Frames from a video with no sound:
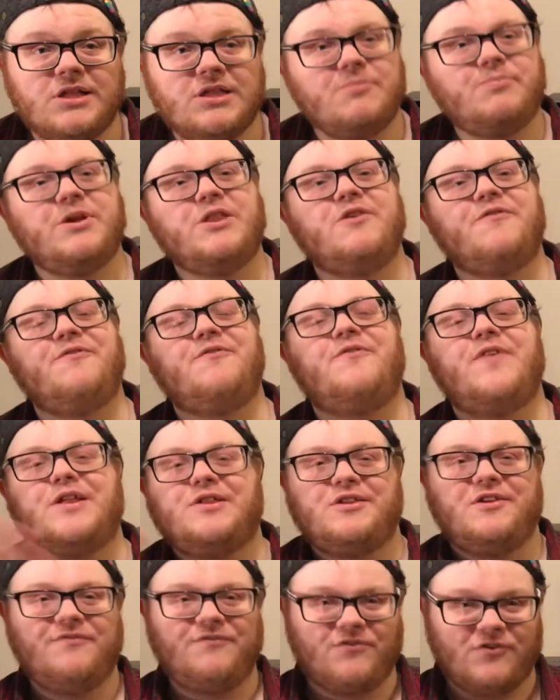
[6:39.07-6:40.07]
is a bit of
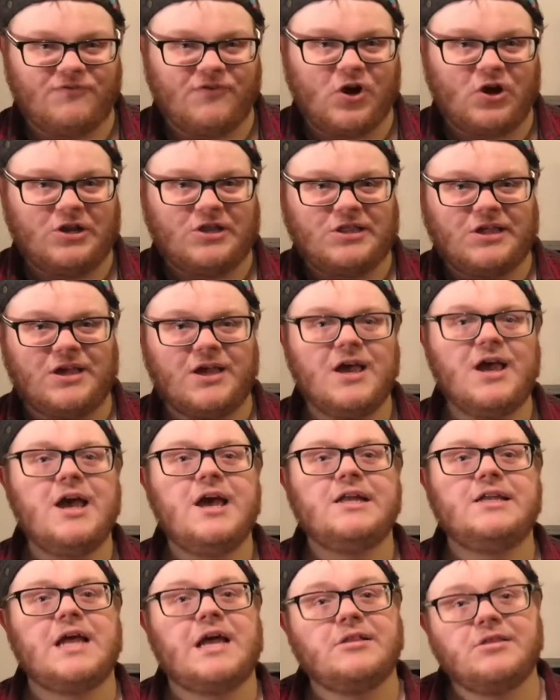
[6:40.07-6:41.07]
festive frivolity.
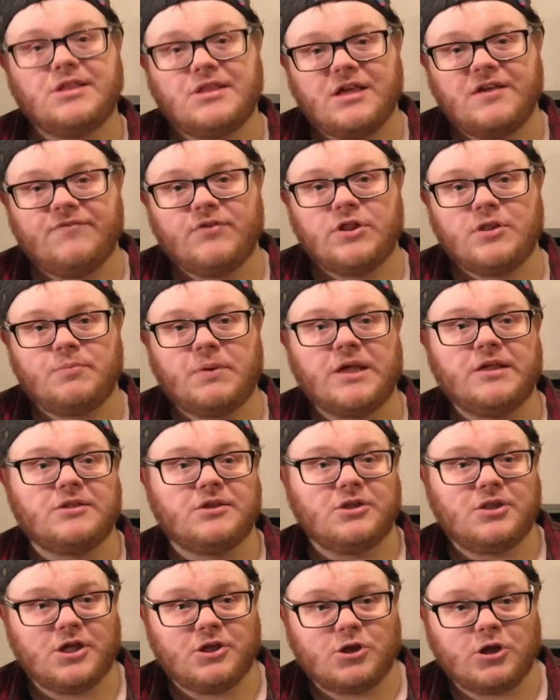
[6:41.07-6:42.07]
Dan Stevens plays
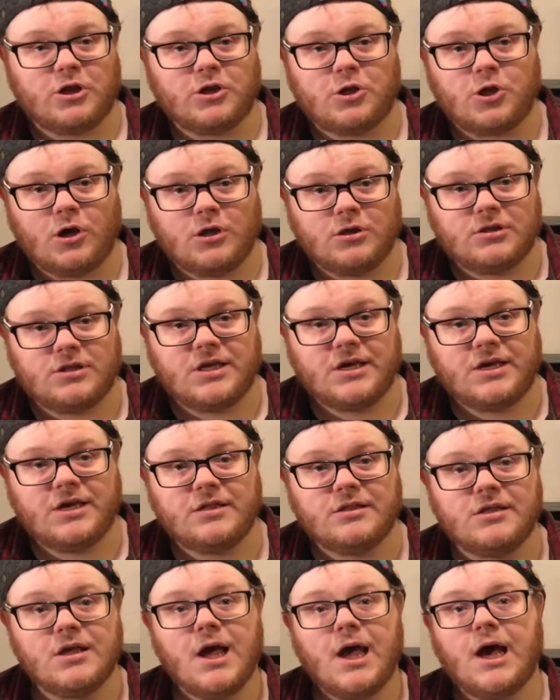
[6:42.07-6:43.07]
the titular Charles
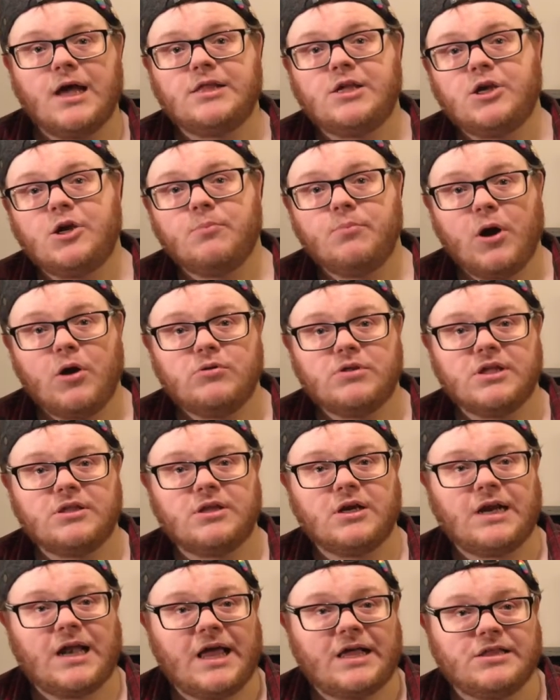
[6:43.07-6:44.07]
Dickens as he composes
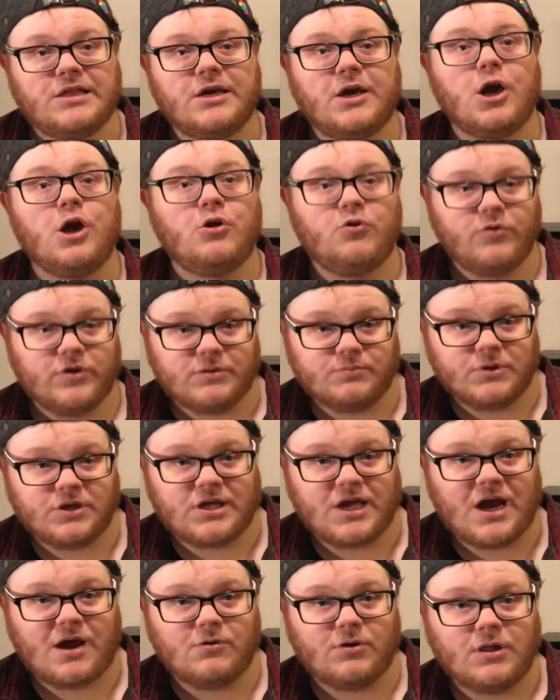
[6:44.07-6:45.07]
the classic A Christmas
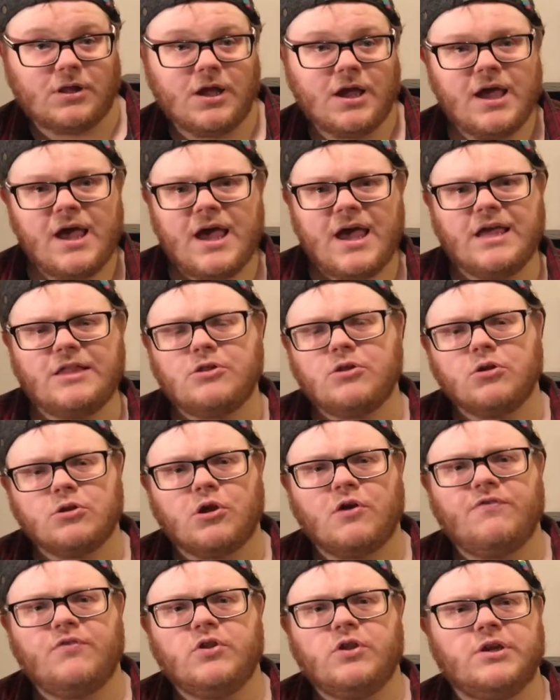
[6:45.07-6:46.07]
Carol. It's not
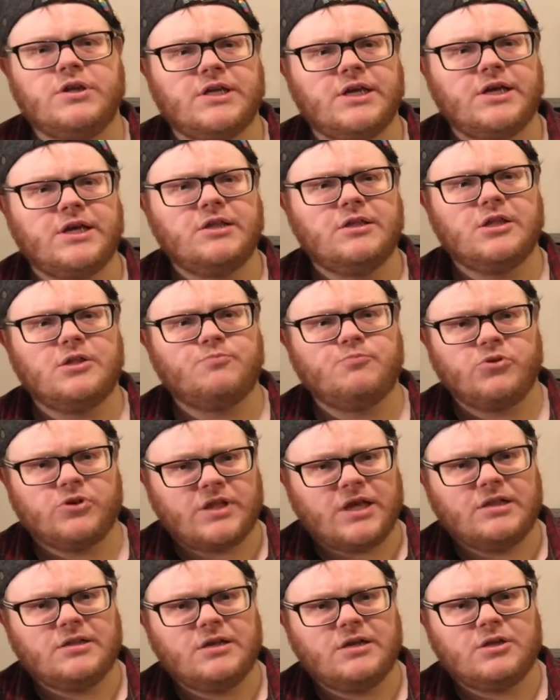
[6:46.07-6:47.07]
often that Dickens is
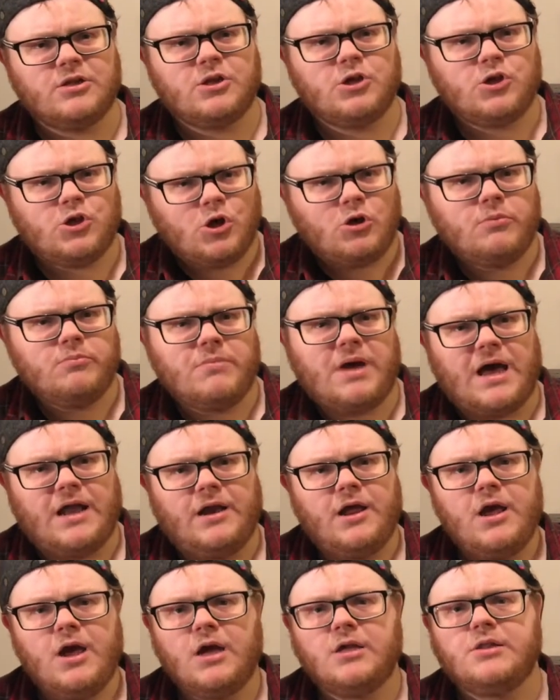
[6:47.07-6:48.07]
presented as a young man,
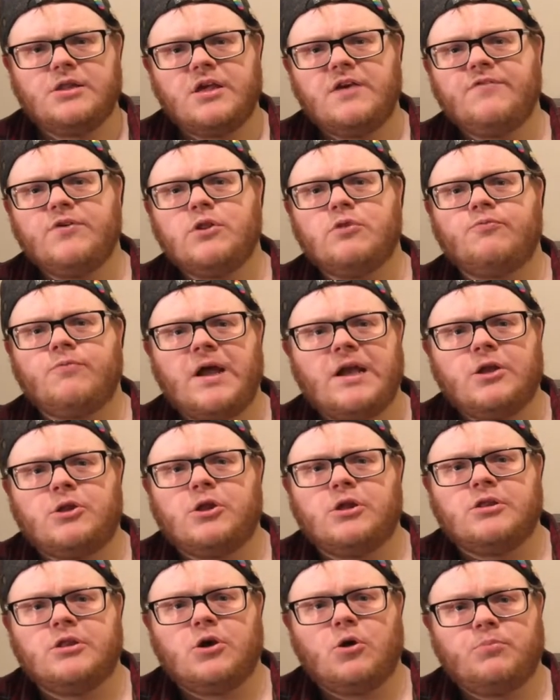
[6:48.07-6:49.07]
and Stevens
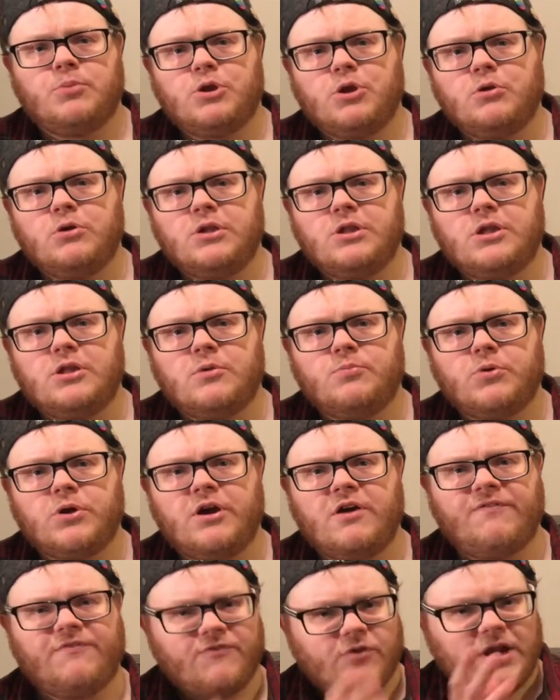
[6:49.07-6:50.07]
relishes the opportunity to bring
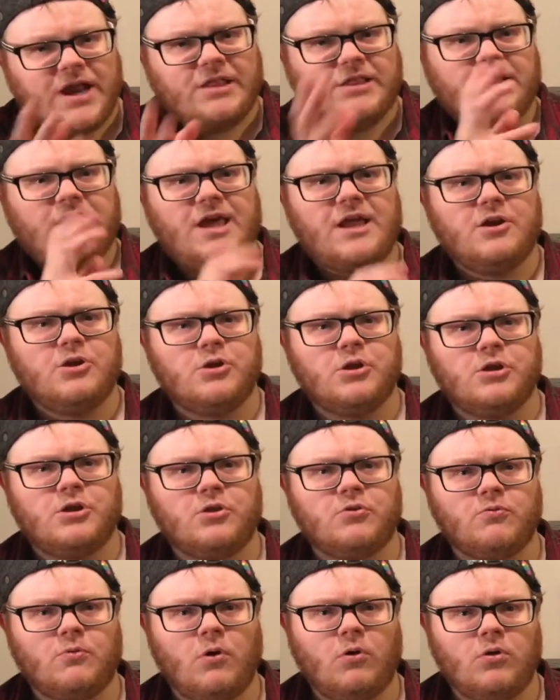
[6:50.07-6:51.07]
a frenetic energy
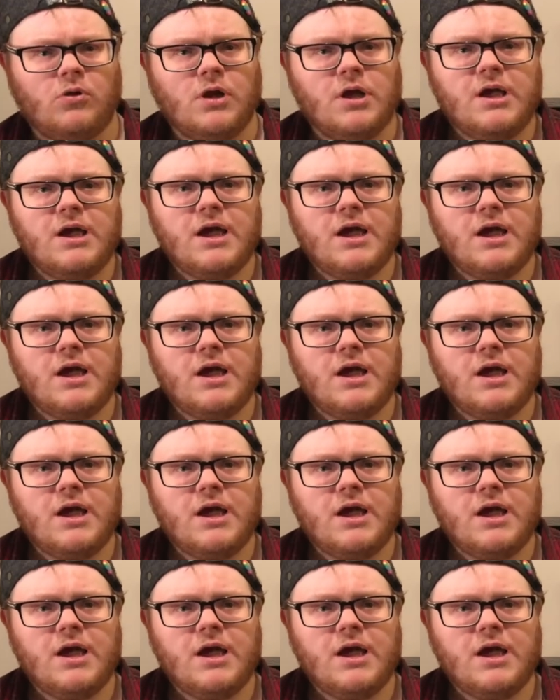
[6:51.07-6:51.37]
to the role.